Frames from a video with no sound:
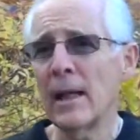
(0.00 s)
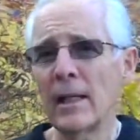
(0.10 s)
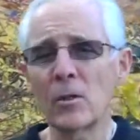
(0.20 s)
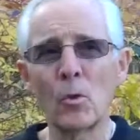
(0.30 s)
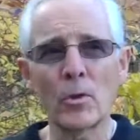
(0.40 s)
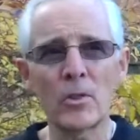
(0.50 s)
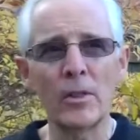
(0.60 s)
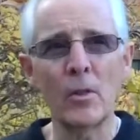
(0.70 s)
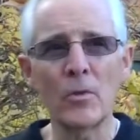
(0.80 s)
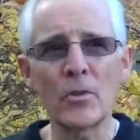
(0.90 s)
And of course,
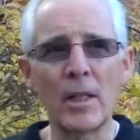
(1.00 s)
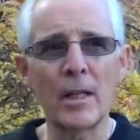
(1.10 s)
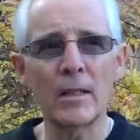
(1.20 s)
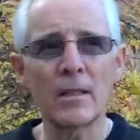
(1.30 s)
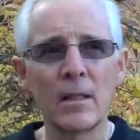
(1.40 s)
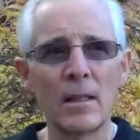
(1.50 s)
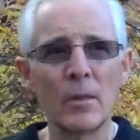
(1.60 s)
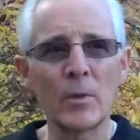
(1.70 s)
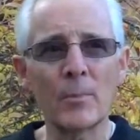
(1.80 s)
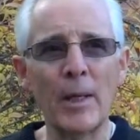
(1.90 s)
in those days,
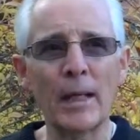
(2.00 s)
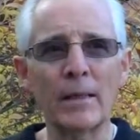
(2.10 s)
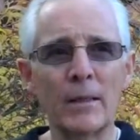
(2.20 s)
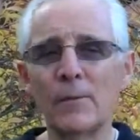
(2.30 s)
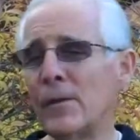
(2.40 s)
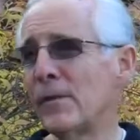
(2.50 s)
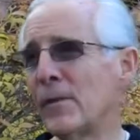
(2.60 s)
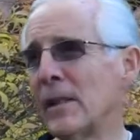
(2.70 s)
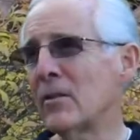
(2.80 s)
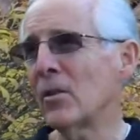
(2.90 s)
was back in the
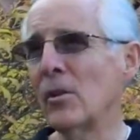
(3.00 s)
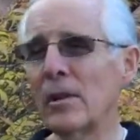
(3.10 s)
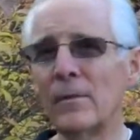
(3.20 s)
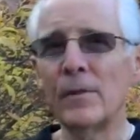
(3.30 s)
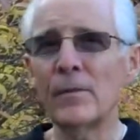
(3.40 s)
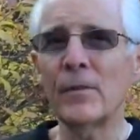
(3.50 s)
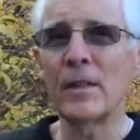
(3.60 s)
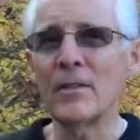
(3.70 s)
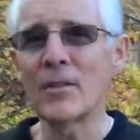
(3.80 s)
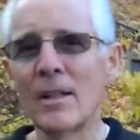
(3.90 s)
50s, early
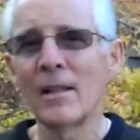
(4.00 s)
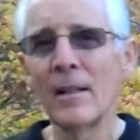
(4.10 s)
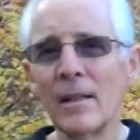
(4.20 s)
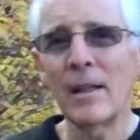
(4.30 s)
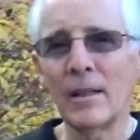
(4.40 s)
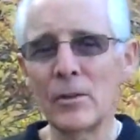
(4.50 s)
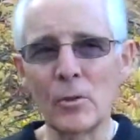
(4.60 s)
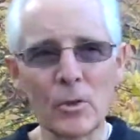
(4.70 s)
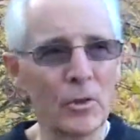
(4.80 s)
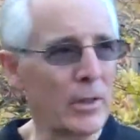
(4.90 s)
50s,
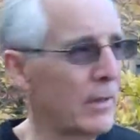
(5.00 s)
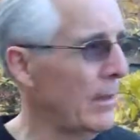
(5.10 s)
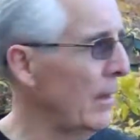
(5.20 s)
you could